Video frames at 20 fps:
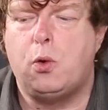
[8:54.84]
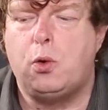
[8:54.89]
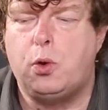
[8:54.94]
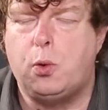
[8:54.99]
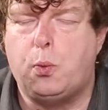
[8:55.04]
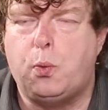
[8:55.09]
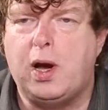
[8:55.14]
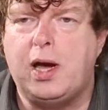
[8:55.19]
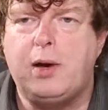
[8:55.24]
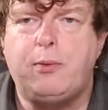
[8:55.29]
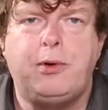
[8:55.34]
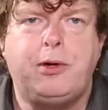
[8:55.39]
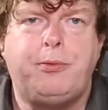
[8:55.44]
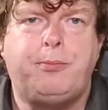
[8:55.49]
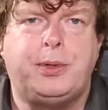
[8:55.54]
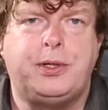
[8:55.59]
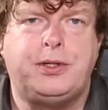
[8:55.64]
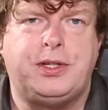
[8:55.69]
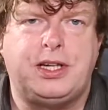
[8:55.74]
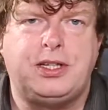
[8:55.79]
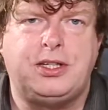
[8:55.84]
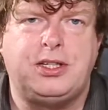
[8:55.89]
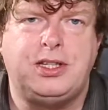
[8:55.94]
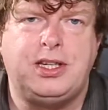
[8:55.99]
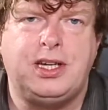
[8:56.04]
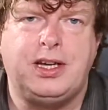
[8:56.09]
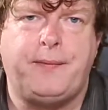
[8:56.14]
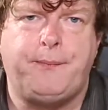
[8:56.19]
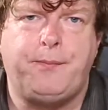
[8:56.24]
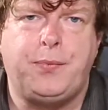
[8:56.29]
The way we've
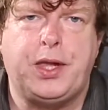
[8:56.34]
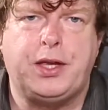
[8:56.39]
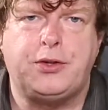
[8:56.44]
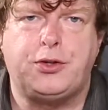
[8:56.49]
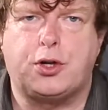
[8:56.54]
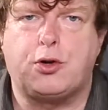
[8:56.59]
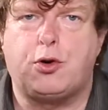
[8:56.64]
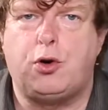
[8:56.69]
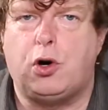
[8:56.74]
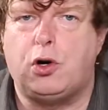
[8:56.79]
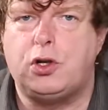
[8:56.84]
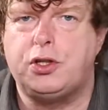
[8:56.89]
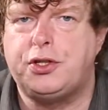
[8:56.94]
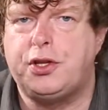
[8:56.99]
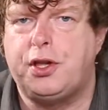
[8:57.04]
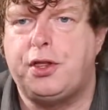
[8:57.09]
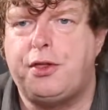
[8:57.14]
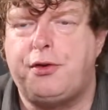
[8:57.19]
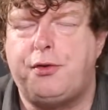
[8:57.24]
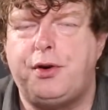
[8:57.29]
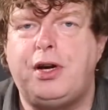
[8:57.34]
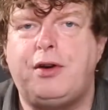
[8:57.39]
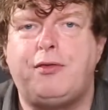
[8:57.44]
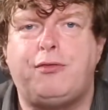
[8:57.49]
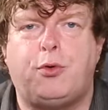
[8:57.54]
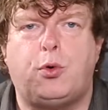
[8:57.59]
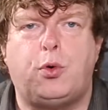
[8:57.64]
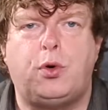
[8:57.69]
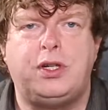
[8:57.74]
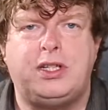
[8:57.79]
positioned it is across 3 or
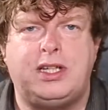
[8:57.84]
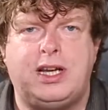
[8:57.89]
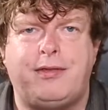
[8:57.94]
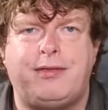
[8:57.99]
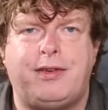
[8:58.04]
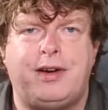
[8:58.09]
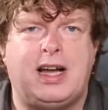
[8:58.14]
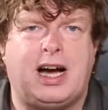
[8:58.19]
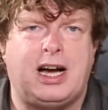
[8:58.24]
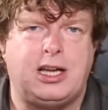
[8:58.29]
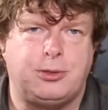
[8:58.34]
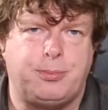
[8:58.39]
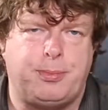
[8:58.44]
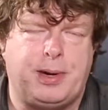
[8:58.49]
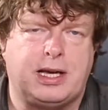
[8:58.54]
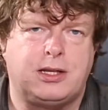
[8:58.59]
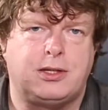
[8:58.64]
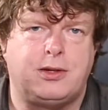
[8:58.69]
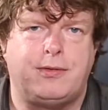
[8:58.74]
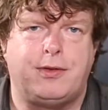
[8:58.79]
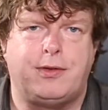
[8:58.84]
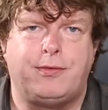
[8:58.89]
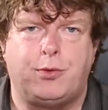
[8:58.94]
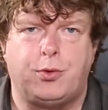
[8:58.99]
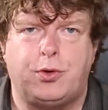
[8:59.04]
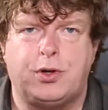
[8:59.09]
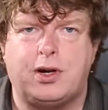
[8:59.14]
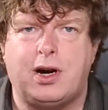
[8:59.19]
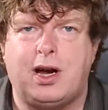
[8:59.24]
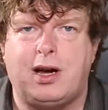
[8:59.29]
4 different aspects of the
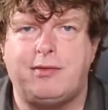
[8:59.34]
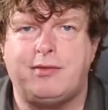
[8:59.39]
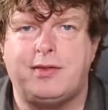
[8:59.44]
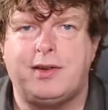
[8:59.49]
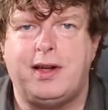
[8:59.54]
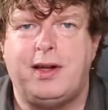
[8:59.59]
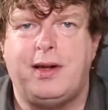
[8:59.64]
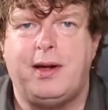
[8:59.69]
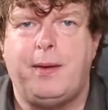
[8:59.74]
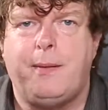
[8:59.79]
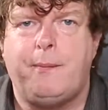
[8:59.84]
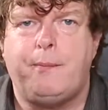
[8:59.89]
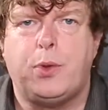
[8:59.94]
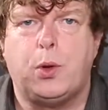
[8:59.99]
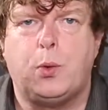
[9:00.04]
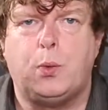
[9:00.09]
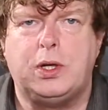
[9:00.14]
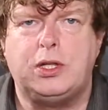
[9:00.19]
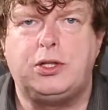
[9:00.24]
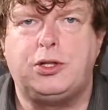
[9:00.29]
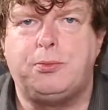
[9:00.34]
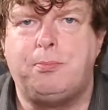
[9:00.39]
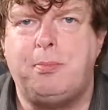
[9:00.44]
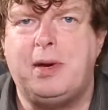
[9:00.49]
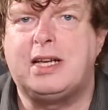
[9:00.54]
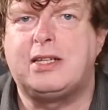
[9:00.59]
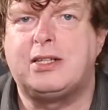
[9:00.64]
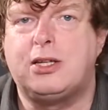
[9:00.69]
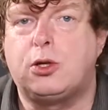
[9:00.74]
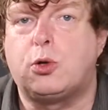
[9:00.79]
photograph, which
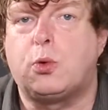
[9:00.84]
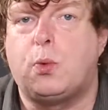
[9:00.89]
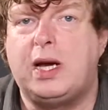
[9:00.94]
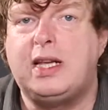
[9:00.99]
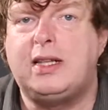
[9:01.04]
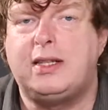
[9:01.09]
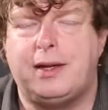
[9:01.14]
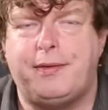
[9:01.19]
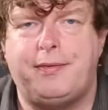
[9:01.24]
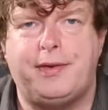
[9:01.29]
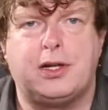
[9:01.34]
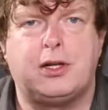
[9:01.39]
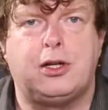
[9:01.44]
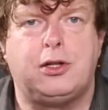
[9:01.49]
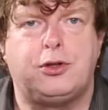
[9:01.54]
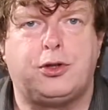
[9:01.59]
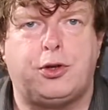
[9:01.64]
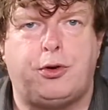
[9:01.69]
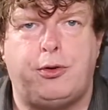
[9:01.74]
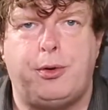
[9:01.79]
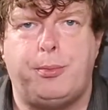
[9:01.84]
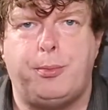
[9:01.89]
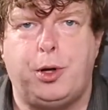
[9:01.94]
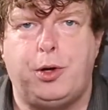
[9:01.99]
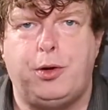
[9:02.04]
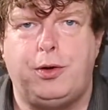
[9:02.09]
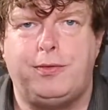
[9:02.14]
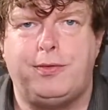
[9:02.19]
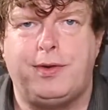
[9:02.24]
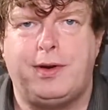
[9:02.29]
makes it quite difficult to
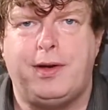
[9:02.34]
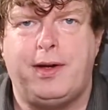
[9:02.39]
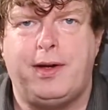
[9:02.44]
remove.